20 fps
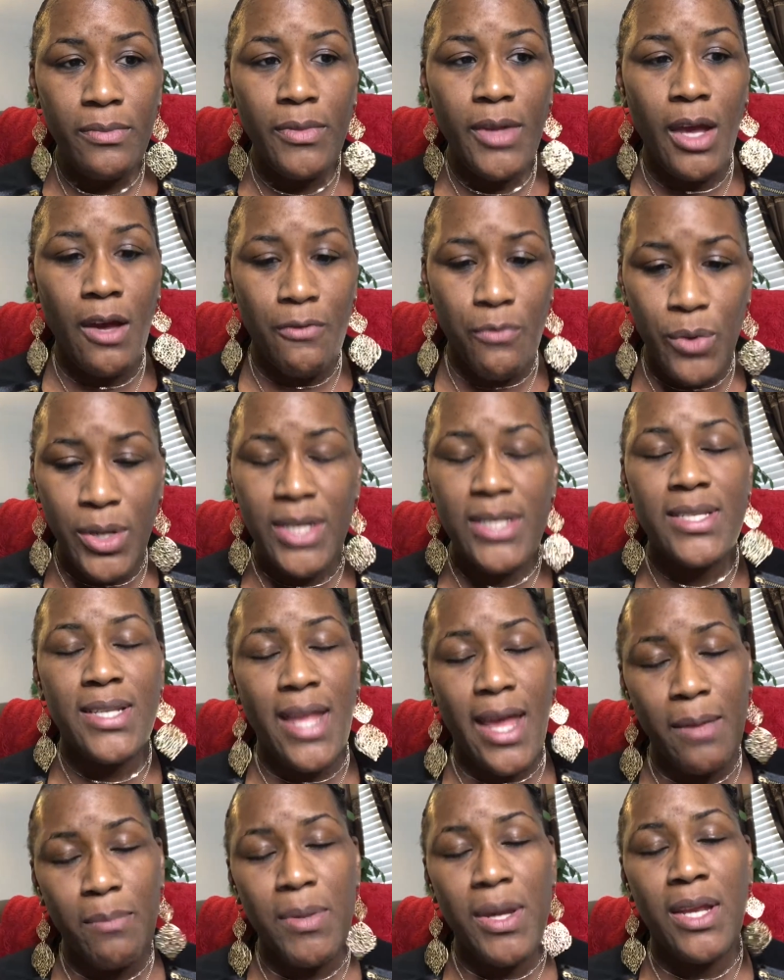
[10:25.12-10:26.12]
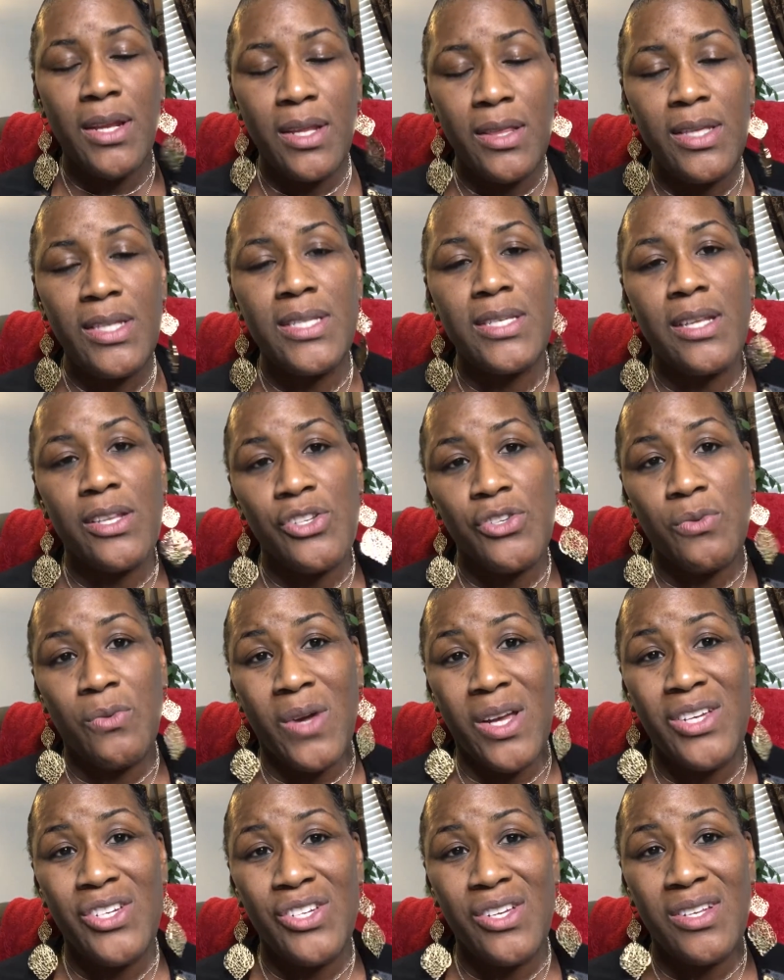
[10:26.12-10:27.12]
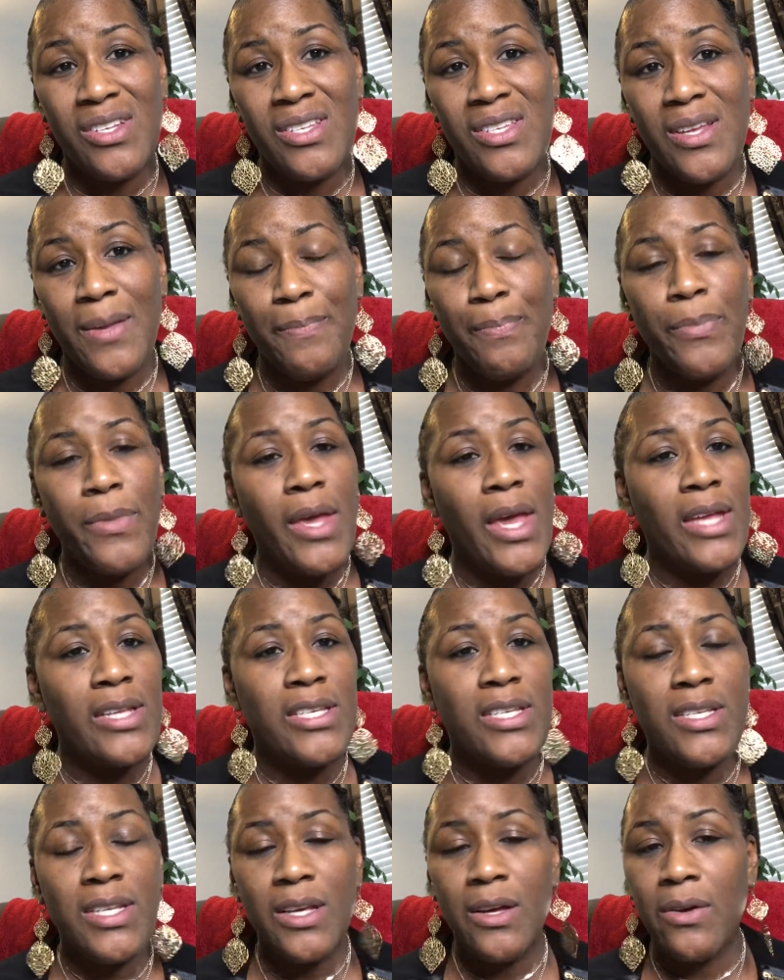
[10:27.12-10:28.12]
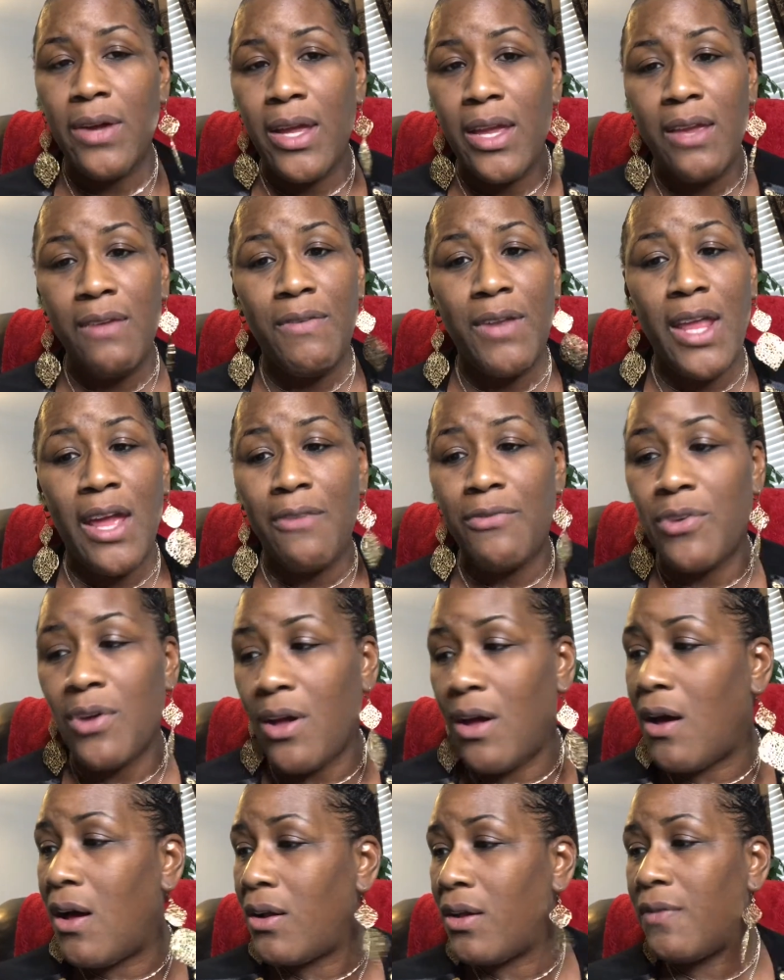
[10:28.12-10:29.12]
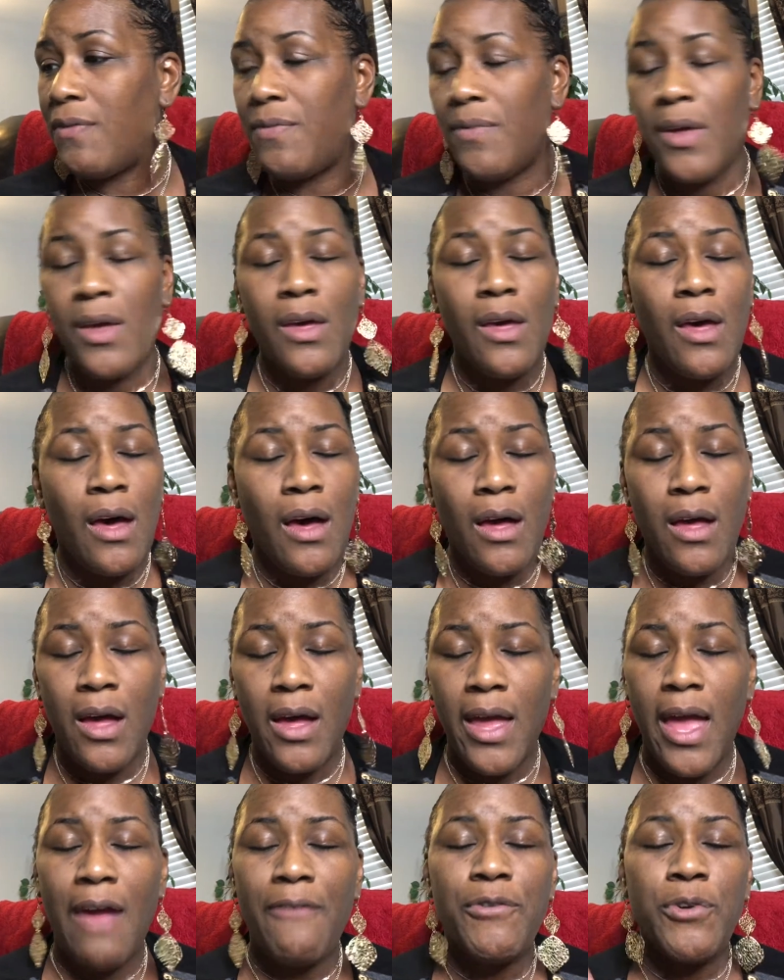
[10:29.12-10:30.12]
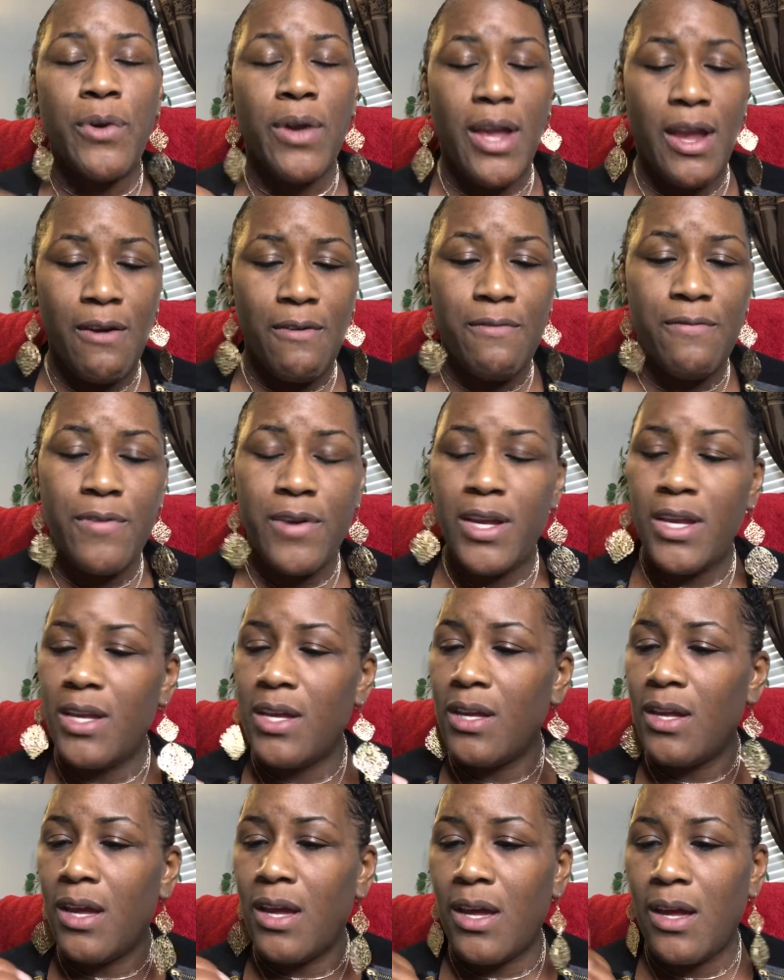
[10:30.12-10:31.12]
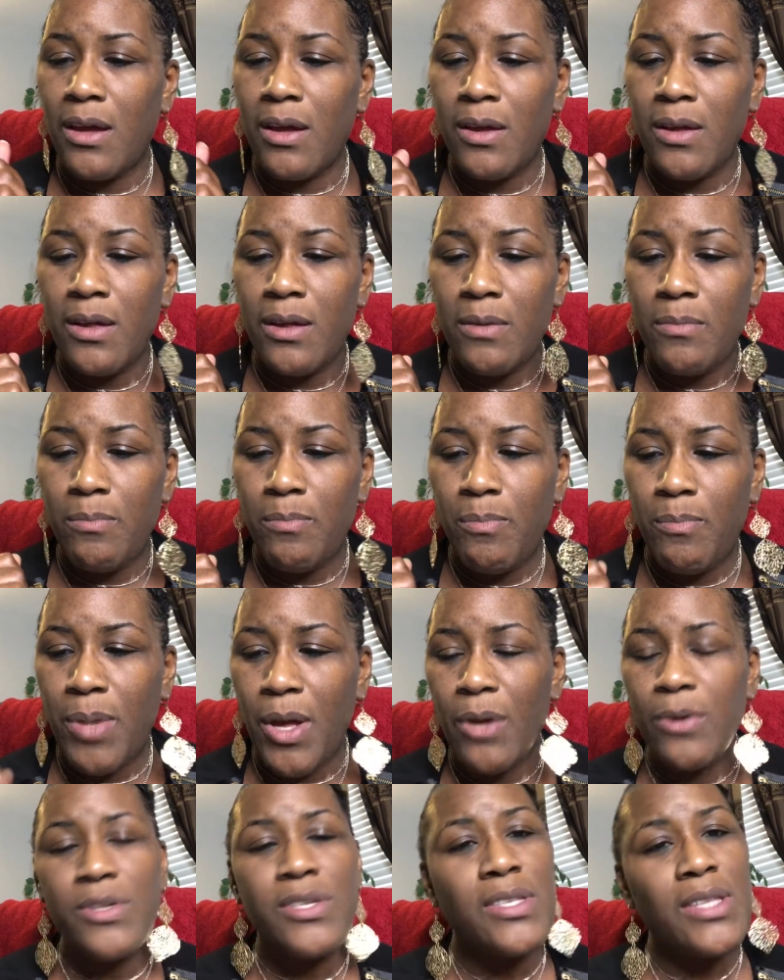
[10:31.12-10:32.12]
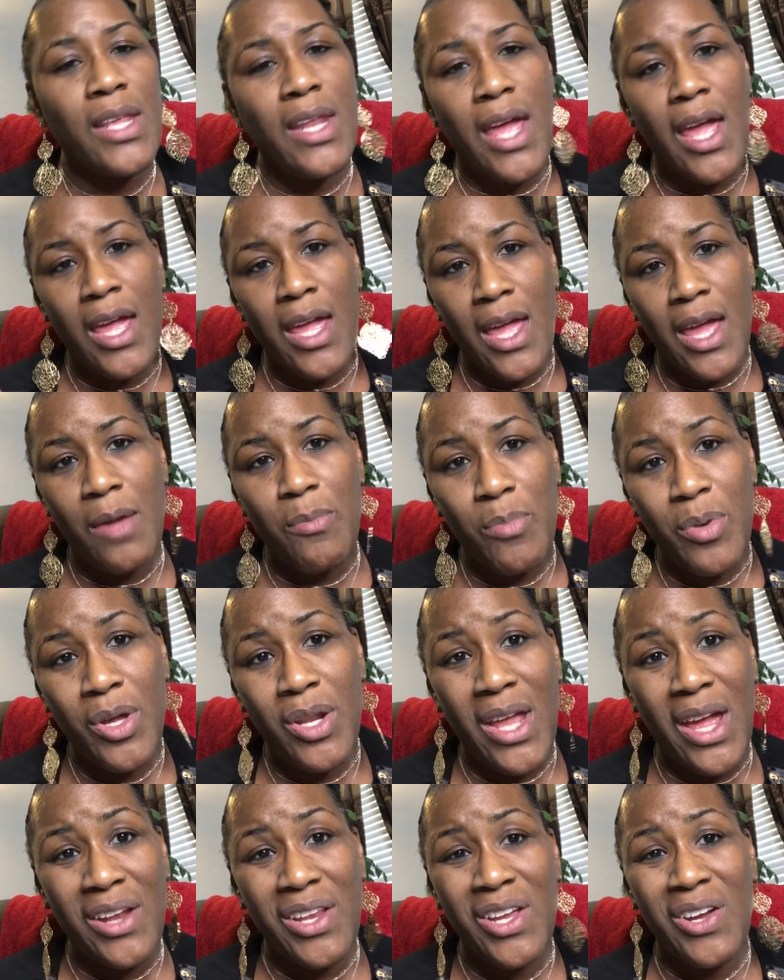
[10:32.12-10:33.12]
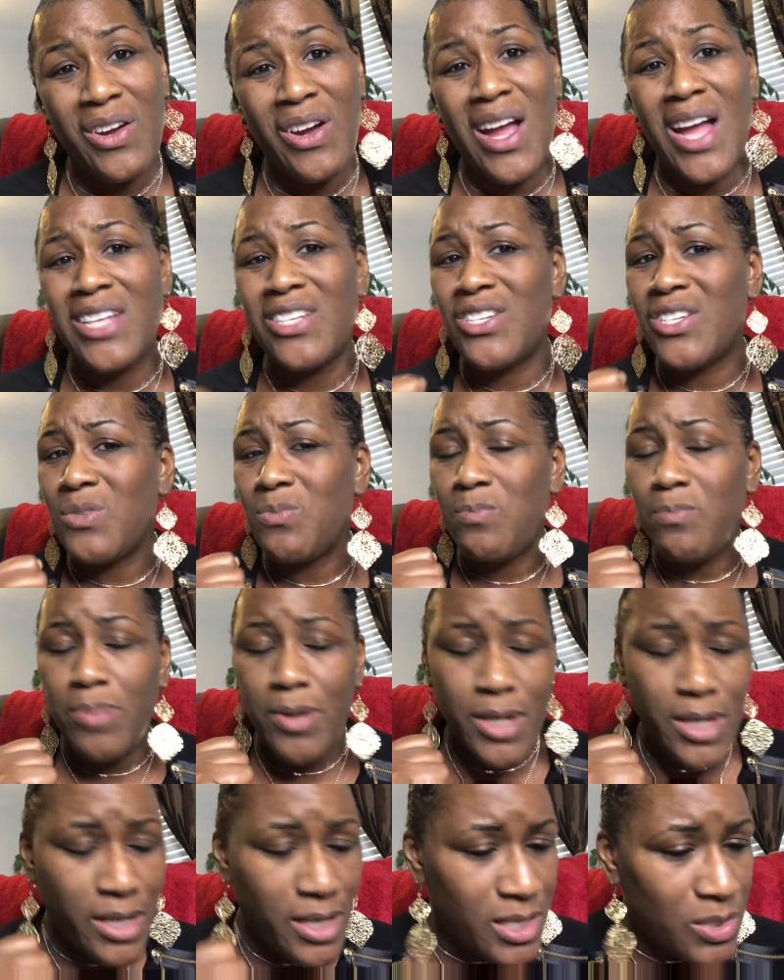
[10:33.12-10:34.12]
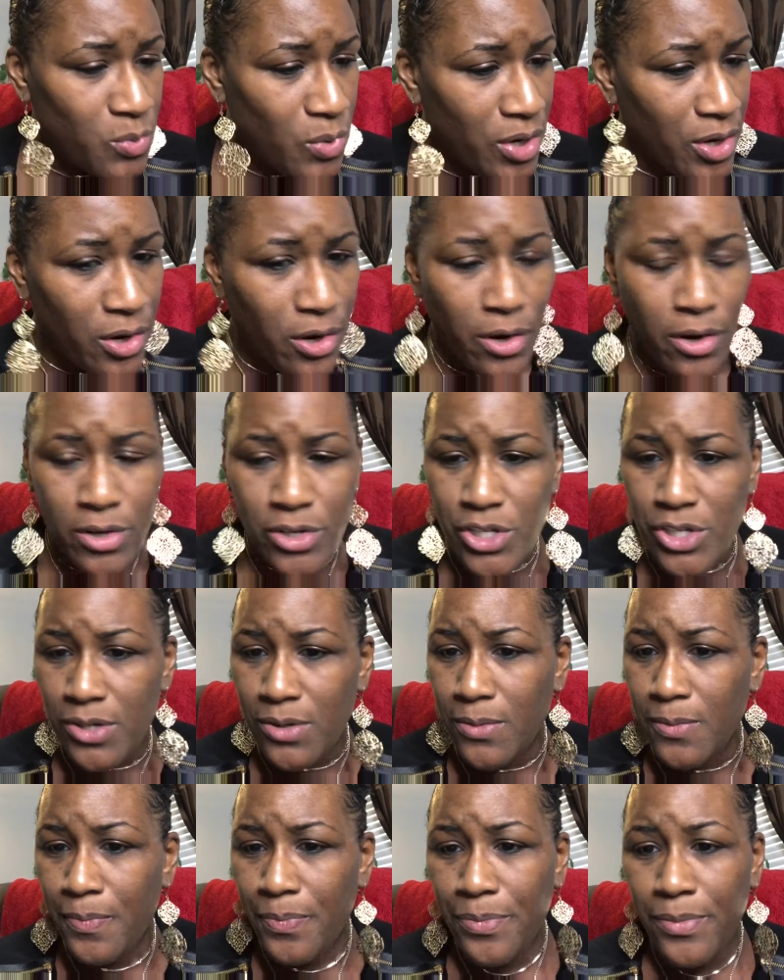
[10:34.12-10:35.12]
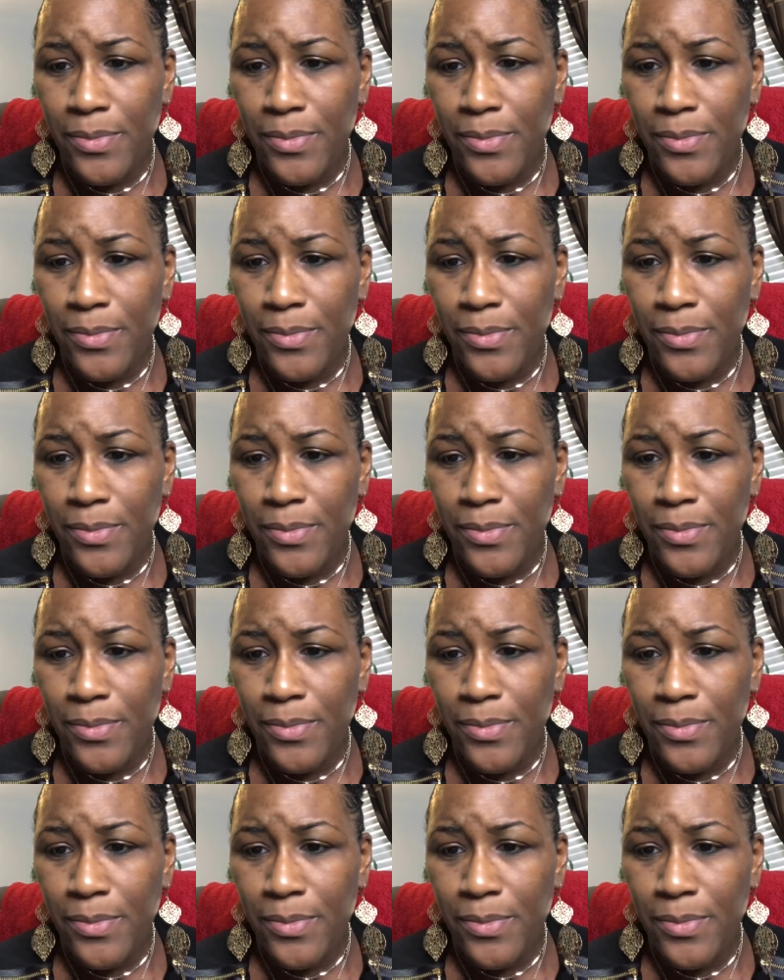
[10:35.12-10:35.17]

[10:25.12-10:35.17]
of what it's like being in these situations. And still, even after after every post that I put out here, I just please want to urge you,